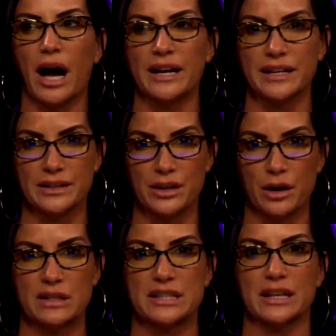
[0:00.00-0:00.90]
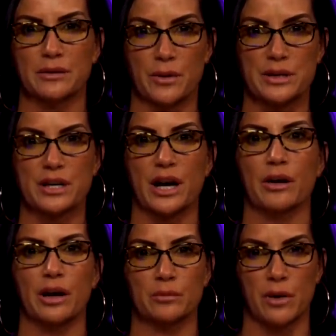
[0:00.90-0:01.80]
I need to know what to get and where to
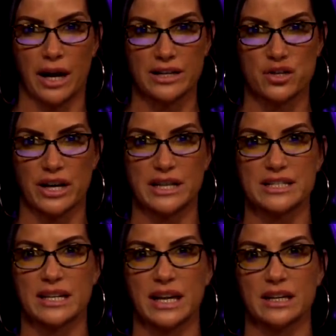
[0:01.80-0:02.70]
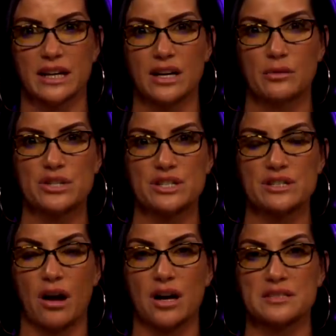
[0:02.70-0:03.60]
go and what kind of training to get, which
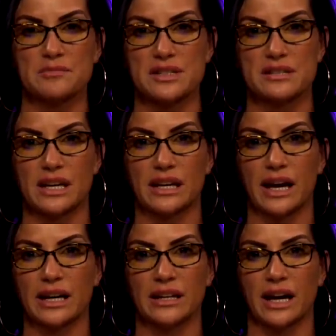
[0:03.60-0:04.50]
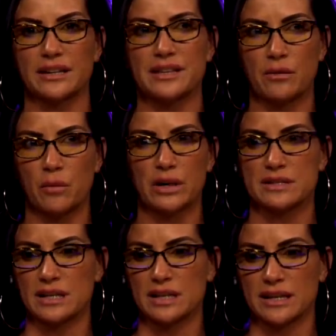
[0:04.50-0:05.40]
is awesome to see. And I think, what
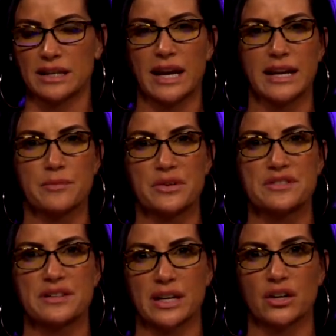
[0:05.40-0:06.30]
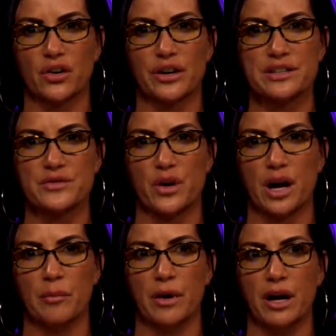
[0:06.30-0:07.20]
is it? It's like an 80% increase
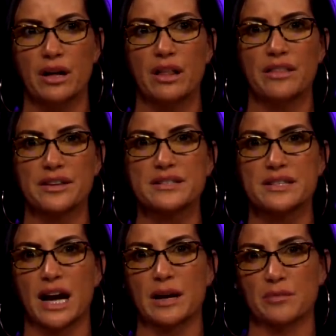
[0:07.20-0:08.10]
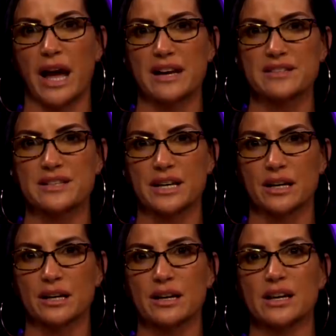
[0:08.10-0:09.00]
from this time last
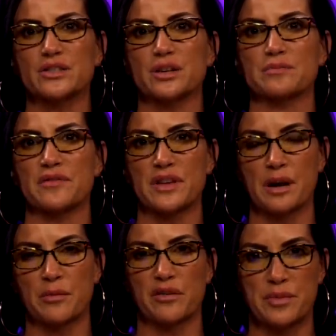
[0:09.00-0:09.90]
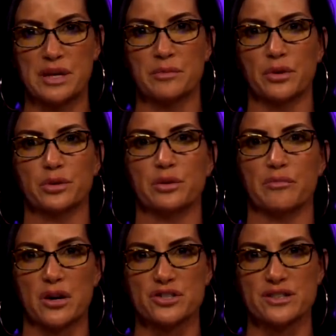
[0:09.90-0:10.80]
year in terms of the number of people who
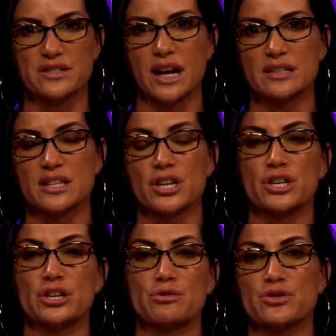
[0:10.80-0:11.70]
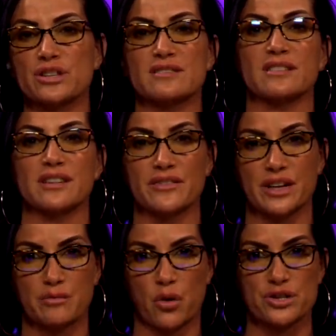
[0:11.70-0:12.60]
have purchased guns. And a huge,
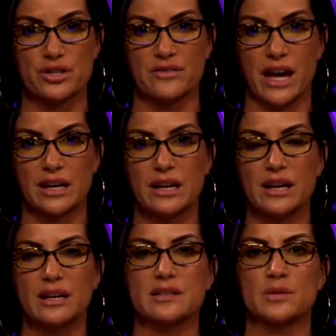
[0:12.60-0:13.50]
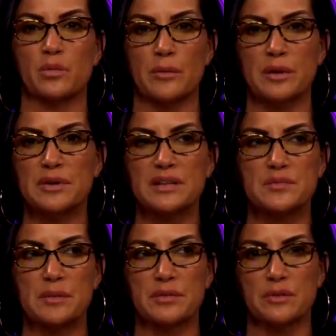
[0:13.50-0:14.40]
significant portion of that is women,
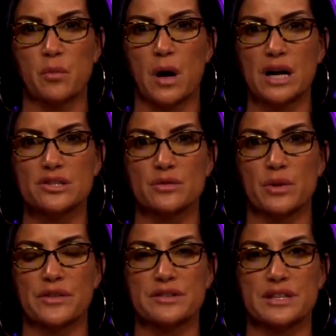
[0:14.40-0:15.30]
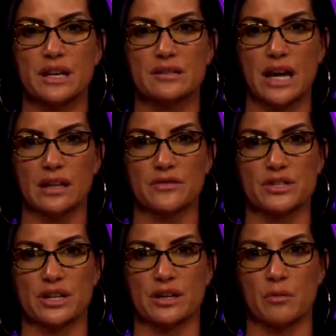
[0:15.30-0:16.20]
because people are watching what they're seeing on
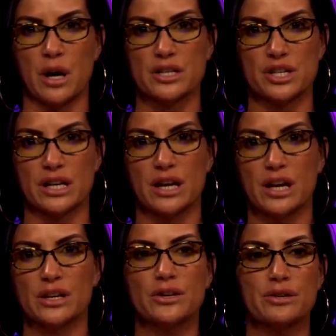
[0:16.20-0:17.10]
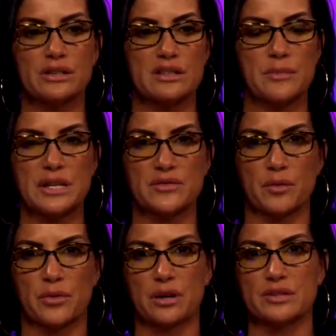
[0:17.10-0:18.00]
television, and they're watching, you know, you can see
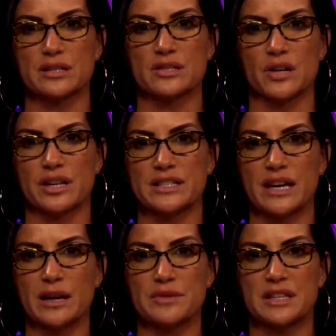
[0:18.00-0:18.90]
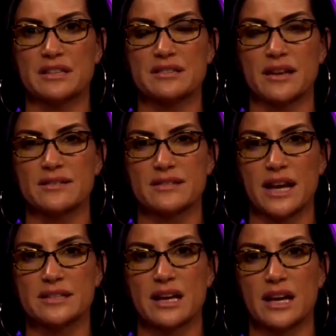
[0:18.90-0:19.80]
peaceful protests during the day, but then the sun
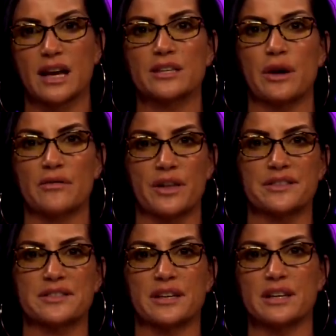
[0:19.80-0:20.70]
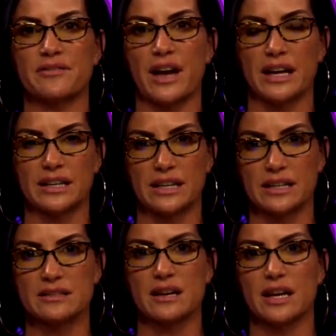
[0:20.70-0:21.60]
sets and you have all the skinny fat
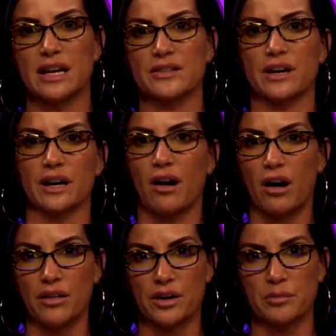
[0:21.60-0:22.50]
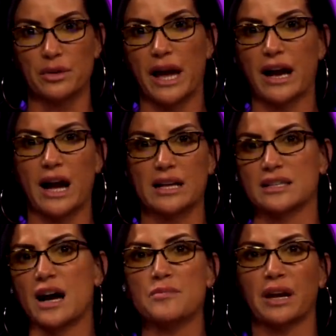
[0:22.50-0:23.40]
kids in there, all their black
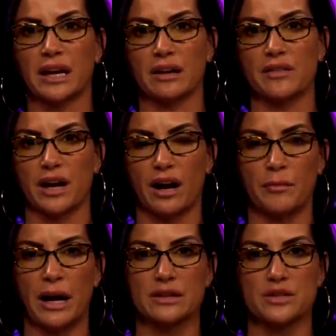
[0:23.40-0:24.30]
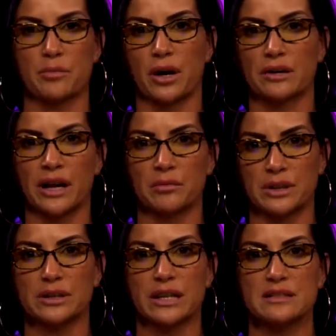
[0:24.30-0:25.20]
hot topic gear that come out to burn down
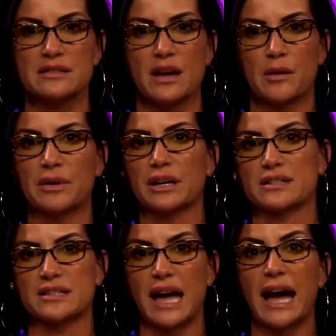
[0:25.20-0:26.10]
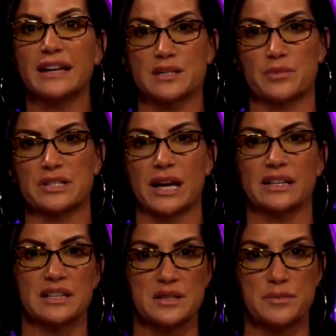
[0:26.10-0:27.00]
buildings, because that is
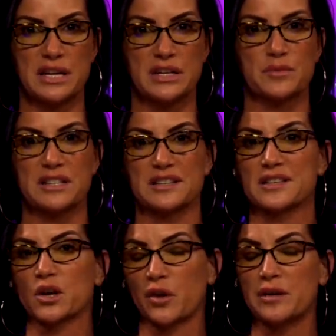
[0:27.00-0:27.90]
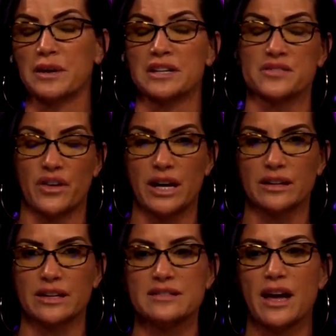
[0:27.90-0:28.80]
protected speech, but disagreement is
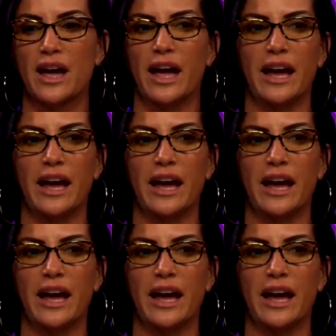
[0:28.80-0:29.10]
violence.